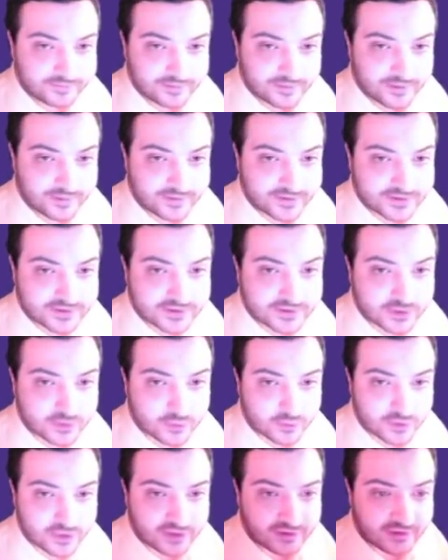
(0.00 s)
Now, this is a
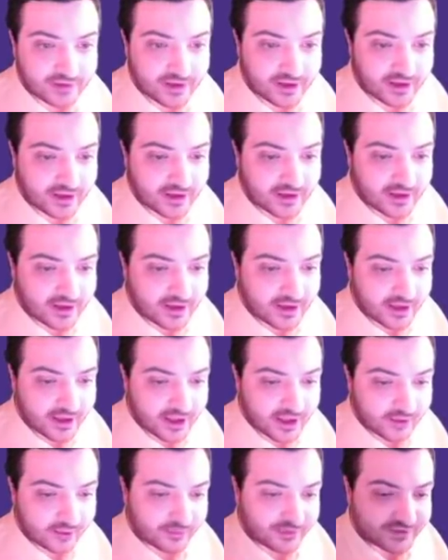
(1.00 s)
really
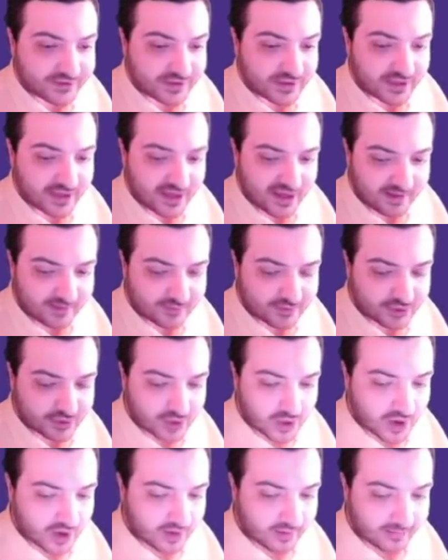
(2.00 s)
interesting game to
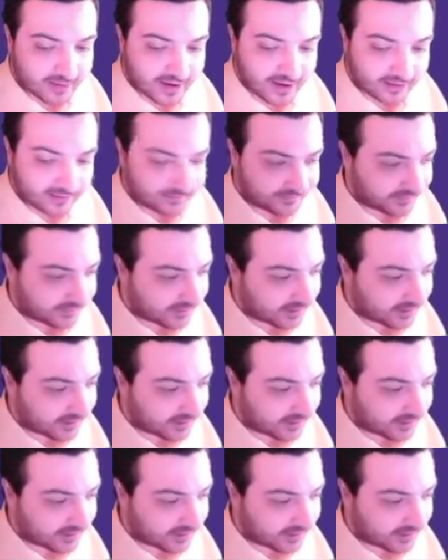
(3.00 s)
talk about.